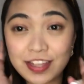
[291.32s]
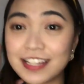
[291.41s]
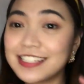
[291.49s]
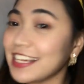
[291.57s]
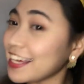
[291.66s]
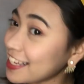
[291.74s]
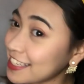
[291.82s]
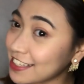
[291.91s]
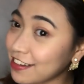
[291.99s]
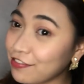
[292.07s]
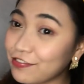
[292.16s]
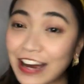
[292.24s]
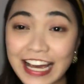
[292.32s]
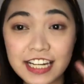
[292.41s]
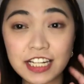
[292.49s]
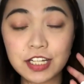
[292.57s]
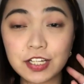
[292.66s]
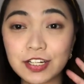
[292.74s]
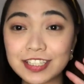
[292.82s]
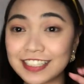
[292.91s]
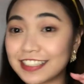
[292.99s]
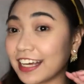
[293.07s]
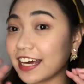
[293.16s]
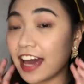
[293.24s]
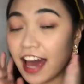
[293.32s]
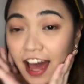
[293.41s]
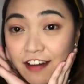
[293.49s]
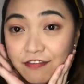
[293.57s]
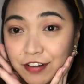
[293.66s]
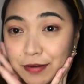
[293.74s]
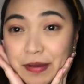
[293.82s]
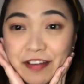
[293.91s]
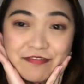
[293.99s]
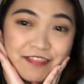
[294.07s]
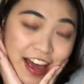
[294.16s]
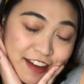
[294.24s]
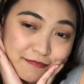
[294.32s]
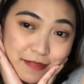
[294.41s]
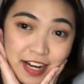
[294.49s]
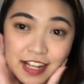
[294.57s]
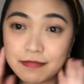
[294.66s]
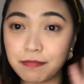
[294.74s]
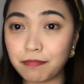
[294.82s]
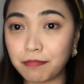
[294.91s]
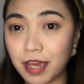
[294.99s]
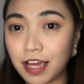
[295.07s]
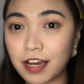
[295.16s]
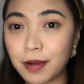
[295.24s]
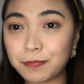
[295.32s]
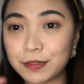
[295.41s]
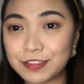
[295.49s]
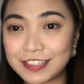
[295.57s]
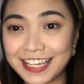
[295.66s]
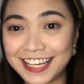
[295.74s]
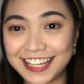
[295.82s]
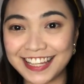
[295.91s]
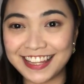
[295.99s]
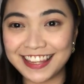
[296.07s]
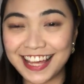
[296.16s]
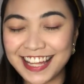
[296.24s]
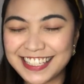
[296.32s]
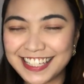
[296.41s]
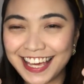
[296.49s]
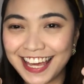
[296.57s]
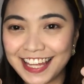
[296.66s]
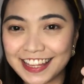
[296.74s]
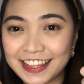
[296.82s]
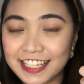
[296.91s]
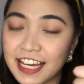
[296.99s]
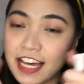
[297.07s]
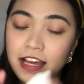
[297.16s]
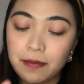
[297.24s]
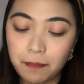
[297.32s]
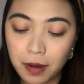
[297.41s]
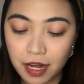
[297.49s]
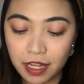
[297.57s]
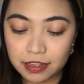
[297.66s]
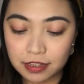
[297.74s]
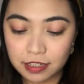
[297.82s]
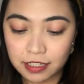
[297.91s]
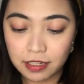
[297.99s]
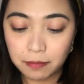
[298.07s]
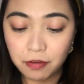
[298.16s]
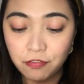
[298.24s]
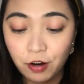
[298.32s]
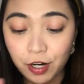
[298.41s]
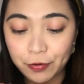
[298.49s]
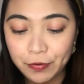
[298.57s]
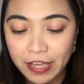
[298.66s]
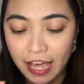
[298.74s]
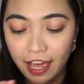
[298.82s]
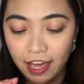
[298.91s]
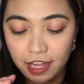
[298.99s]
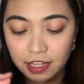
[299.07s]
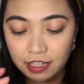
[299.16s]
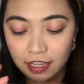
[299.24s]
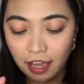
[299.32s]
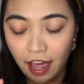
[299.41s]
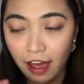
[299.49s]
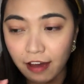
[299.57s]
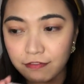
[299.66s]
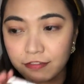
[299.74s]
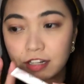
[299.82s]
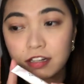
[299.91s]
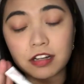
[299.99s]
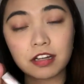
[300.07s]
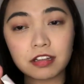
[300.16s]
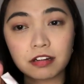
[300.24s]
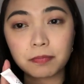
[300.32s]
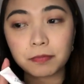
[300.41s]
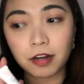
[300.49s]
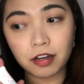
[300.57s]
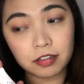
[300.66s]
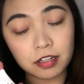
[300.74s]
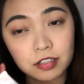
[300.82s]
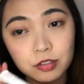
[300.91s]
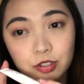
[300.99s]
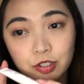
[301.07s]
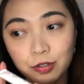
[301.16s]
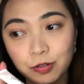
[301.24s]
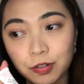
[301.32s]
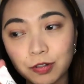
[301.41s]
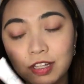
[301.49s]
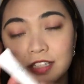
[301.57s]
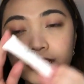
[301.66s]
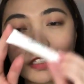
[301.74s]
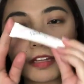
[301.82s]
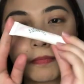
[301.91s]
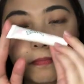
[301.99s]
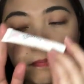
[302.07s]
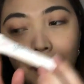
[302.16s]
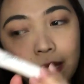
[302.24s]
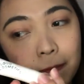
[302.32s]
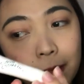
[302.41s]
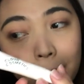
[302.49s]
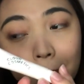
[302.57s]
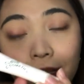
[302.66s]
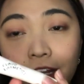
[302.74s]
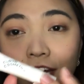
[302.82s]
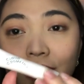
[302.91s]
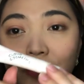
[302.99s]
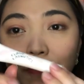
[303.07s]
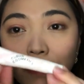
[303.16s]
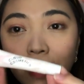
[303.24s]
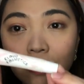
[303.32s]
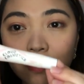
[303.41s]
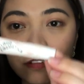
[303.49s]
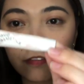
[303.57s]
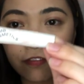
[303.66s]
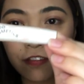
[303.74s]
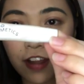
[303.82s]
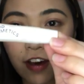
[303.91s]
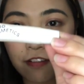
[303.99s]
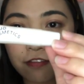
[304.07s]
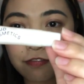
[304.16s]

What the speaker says: this is the final look that I have for my 5-minute makeup routine. That's it! But before we end, I have another product to show you. This is the Baby Blush Melon Fluff.